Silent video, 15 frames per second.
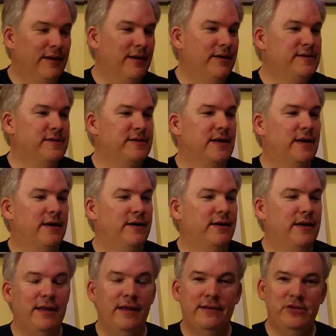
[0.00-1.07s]

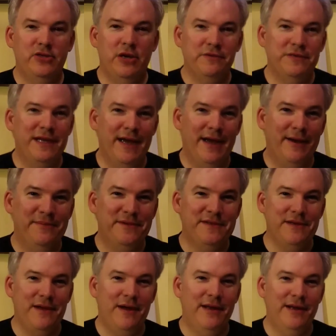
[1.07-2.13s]
that gel
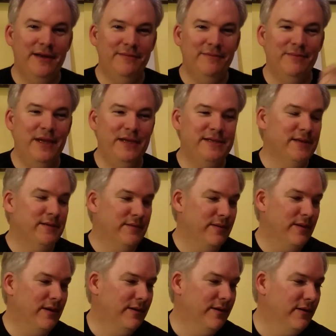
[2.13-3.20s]
tabs on it makes it
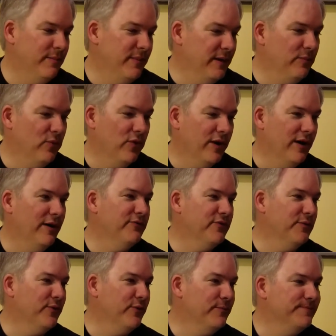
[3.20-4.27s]
a little bit more
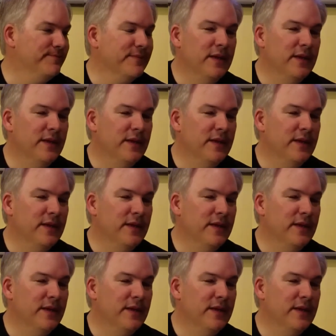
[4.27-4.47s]
comfortable.